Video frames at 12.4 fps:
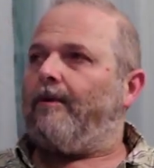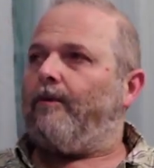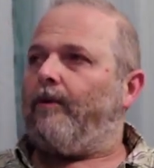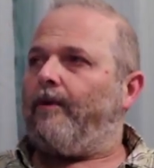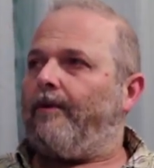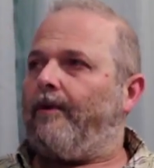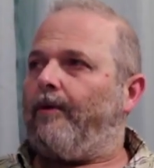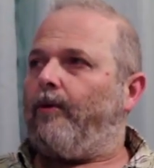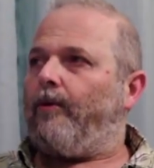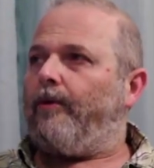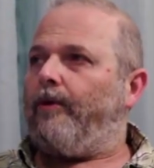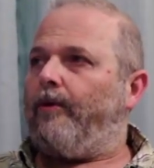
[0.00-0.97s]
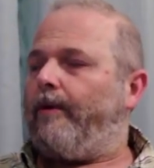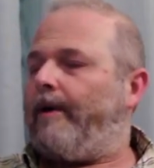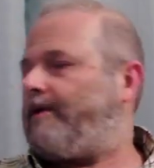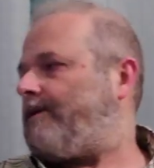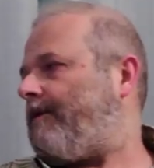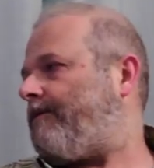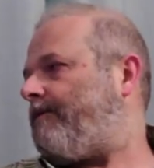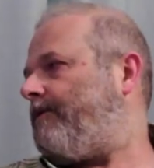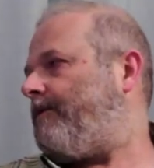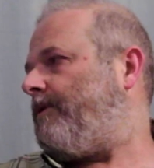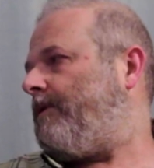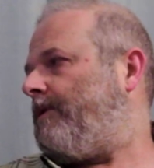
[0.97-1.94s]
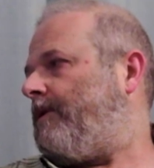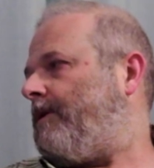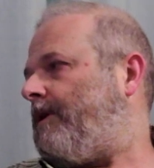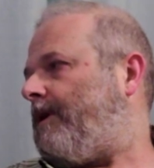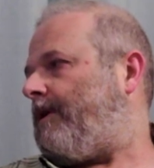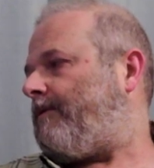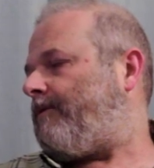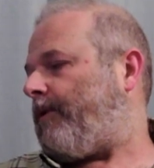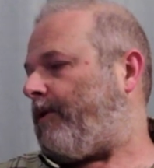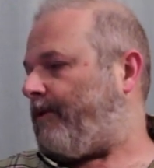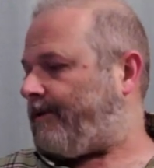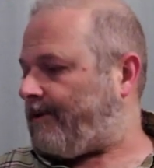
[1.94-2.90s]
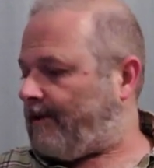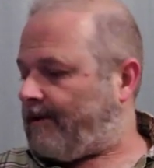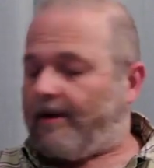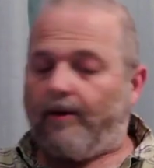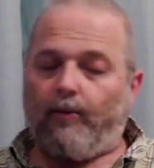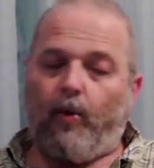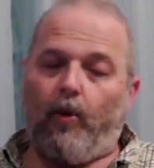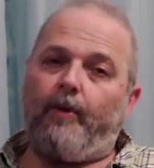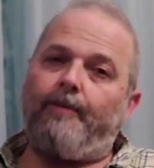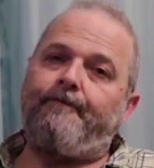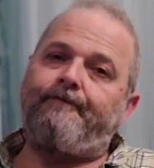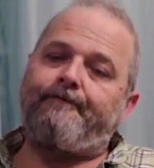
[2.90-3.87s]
one of the local UHF frequencies at the moment.